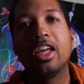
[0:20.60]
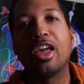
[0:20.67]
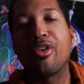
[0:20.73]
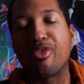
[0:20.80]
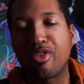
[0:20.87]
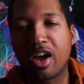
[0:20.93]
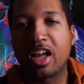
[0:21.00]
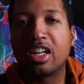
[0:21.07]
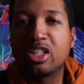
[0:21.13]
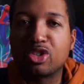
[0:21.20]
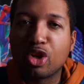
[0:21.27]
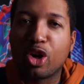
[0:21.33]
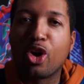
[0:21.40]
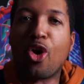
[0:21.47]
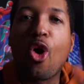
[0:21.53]
it finally
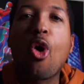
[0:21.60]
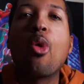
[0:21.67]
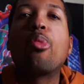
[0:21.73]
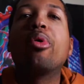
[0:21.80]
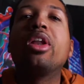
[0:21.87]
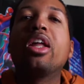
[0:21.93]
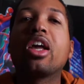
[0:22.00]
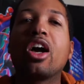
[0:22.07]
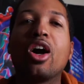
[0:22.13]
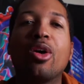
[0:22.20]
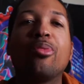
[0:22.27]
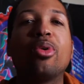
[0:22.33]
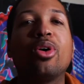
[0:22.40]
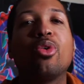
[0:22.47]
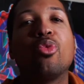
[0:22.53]
started opening
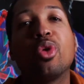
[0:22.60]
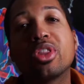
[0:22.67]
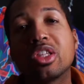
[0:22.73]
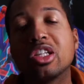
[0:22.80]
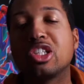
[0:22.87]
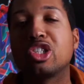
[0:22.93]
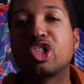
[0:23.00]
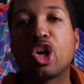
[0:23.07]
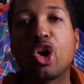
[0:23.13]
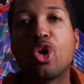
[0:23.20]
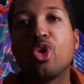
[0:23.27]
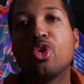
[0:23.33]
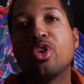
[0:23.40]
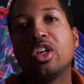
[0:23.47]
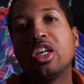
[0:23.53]
up what this
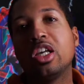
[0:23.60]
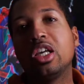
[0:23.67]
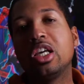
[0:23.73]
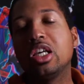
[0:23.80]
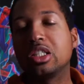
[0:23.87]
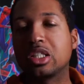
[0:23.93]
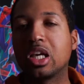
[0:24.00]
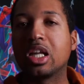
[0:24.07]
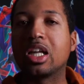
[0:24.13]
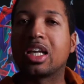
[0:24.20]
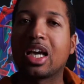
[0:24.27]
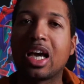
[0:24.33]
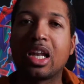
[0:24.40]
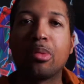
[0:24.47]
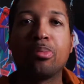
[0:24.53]
show is gonna
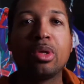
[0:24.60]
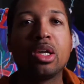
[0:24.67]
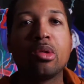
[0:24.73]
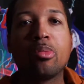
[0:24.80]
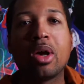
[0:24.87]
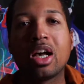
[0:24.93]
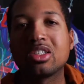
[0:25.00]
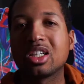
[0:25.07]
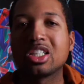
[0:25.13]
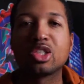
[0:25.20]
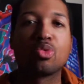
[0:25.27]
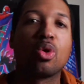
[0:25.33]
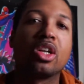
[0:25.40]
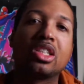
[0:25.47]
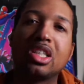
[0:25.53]
kind of be about. So I
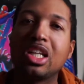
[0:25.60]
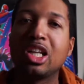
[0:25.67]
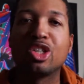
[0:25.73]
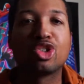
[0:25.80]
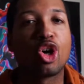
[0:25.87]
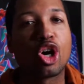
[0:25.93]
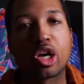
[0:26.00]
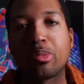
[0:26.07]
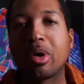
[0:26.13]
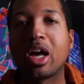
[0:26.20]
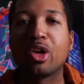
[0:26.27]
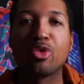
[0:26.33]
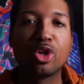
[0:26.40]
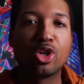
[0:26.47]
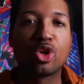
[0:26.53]
just want to sit here and talk about
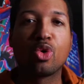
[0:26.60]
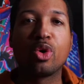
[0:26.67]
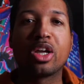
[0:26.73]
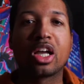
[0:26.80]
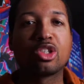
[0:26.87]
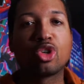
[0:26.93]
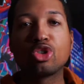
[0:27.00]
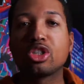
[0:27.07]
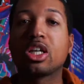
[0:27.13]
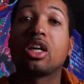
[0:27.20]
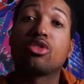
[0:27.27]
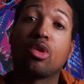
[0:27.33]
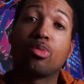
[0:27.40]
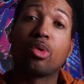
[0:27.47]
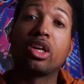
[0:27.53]
it real quick. I told you
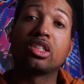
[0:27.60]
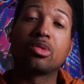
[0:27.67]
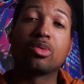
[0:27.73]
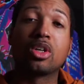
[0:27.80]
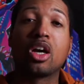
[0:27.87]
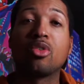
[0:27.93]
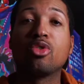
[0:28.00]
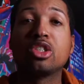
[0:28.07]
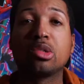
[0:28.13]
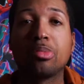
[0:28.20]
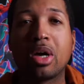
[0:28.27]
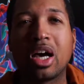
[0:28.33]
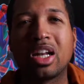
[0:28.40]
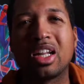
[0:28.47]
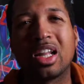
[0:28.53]
guys I'm gonna bring some coverage
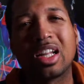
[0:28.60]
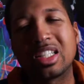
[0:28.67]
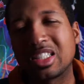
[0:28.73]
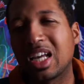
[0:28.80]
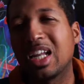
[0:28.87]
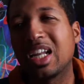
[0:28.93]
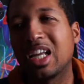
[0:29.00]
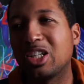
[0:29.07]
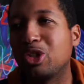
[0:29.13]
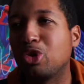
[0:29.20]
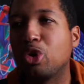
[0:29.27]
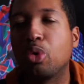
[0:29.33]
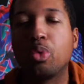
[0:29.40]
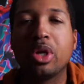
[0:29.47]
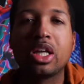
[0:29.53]
about it. I decided not to do
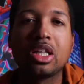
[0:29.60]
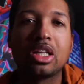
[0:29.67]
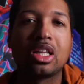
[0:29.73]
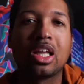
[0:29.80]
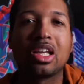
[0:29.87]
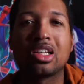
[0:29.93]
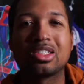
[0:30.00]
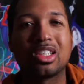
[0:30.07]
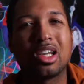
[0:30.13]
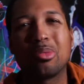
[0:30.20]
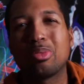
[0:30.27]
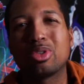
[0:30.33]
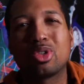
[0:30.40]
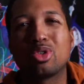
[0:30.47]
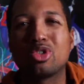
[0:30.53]
a weekly thing because the
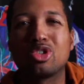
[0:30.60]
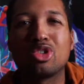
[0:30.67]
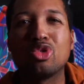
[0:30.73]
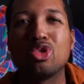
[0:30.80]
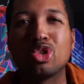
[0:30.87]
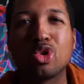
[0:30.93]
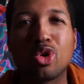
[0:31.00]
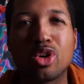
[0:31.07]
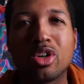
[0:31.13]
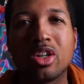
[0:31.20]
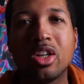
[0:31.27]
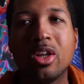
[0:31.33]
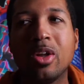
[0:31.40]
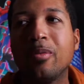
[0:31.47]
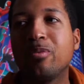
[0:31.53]
episodes are too short,
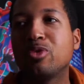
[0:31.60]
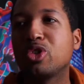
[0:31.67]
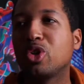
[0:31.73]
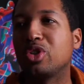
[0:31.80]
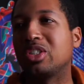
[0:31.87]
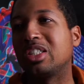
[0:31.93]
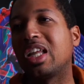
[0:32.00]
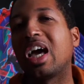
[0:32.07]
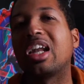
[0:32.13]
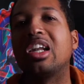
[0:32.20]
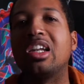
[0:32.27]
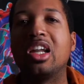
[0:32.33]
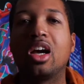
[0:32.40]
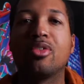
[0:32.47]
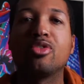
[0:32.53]
so it's not
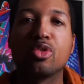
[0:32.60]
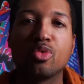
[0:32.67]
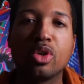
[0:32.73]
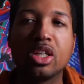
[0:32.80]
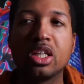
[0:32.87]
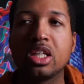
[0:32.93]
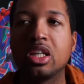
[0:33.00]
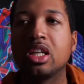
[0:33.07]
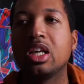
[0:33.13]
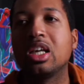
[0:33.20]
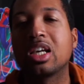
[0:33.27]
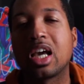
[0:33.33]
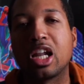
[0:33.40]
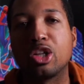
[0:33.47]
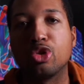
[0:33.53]
enough to really
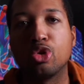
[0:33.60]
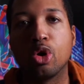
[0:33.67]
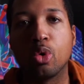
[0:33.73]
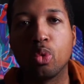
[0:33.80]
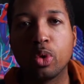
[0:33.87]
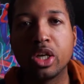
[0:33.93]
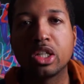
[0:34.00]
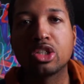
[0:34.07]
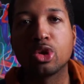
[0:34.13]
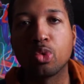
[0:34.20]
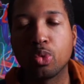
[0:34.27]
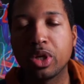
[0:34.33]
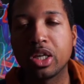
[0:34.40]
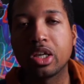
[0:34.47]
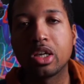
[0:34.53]
kind of do a
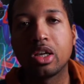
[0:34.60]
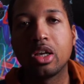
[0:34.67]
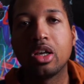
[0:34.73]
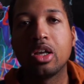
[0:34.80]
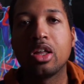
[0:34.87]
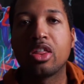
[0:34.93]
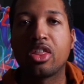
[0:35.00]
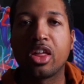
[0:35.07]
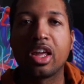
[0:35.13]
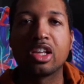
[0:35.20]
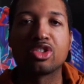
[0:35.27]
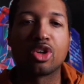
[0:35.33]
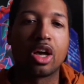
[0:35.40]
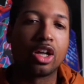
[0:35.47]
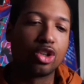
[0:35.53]
week-to-week thing.
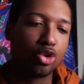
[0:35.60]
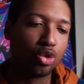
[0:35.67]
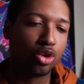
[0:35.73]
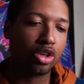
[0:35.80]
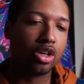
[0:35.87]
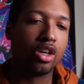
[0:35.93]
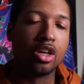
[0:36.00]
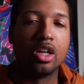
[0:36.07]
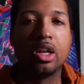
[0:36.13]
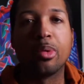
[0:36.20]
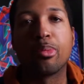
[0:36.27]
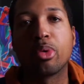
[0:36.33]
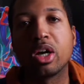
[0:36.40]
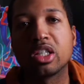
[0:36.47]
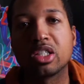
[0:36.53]
So I'll do an
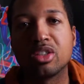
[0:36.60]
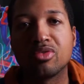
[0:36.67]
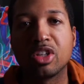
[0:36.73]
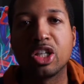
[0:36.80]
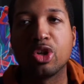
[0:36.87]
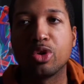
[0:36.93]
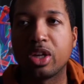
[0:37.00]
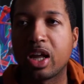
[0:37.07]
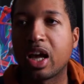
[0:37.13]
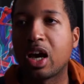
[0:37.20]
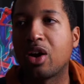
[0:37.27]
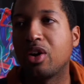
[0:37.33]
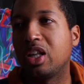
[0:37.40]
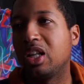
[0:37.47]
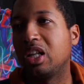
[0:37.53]
impression video
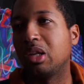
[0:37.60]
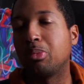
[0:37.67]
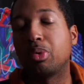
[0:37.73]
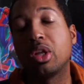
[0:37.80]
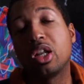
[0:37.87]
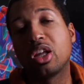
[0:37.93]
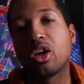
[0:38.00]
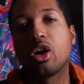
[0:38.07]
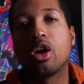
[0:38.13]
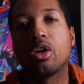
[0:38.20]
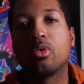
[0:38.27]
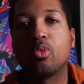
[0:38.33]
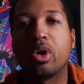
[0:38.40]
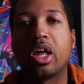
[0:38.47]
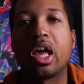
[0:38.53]
now, and then depending
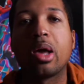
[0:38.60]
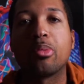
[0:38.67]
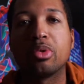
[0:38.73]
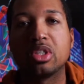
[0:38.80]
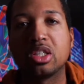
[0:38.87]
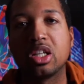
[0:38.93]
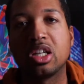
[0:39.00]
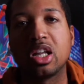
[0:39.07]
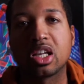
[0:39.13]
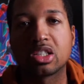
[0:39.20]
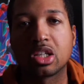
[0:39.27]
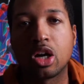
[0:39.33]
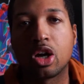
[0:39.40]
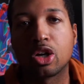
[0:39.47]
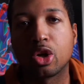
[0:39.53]
on what happens in the
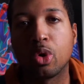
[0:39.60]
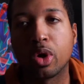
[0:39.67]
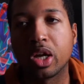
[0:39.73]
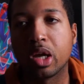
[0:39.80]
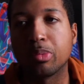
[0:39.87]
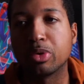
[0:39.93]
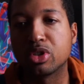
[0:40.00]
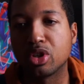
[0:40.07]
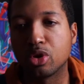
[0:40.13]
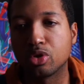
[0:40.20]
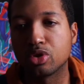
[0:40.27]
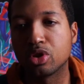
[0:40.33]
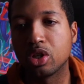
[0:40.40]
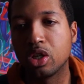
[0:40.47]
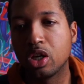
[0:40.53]
next ongoing
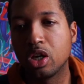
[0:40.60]
episodes,